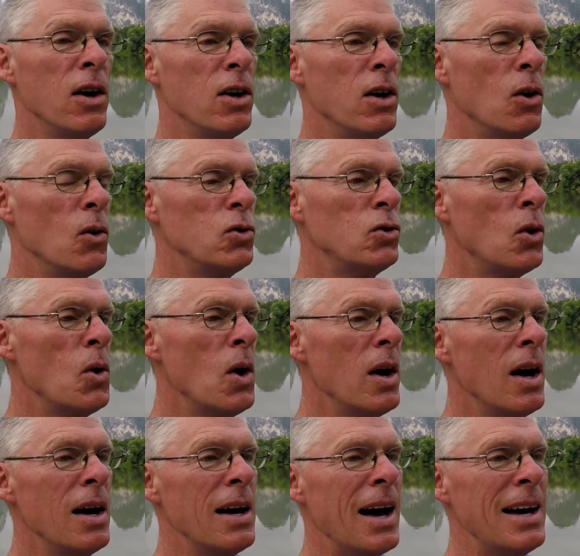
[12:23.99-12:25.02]
You know, so
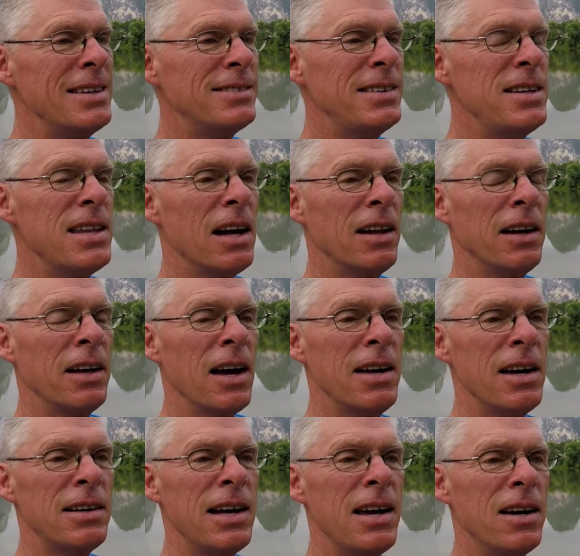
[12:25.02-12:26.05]
I see that. Like, I
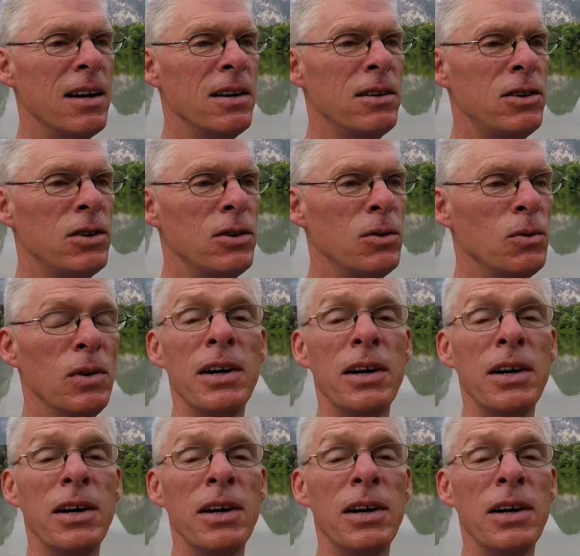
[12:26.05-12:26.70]
get taken to,